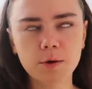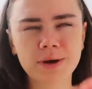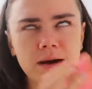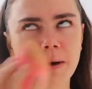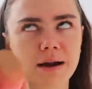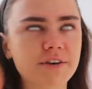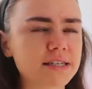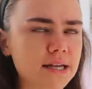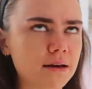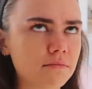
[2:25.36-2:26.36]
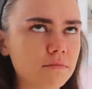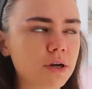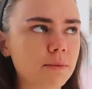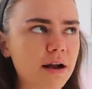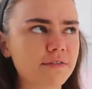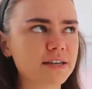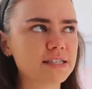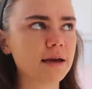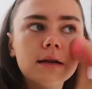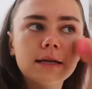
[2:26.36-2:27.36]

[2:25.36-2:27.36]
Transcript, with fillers: we're gonna manifest it. We're gonna manifest it.